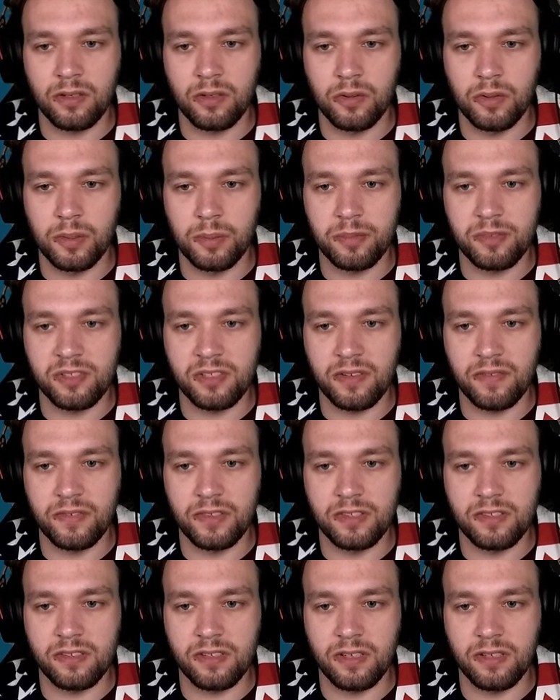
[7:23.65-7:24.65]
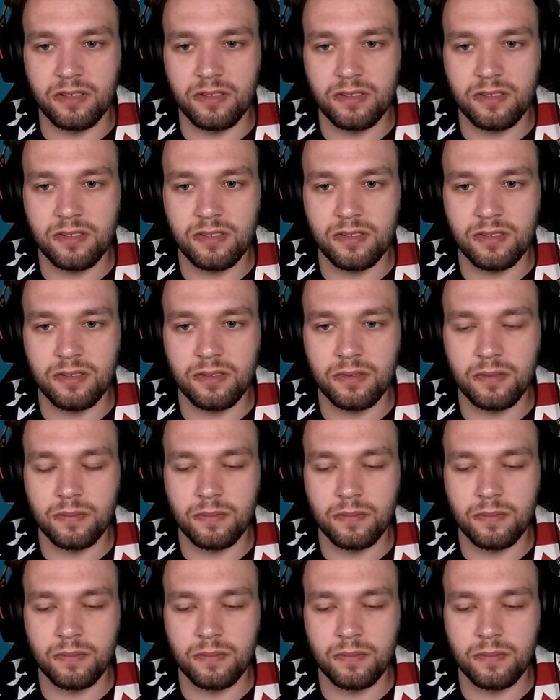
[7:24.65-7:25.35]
go up 7 cents.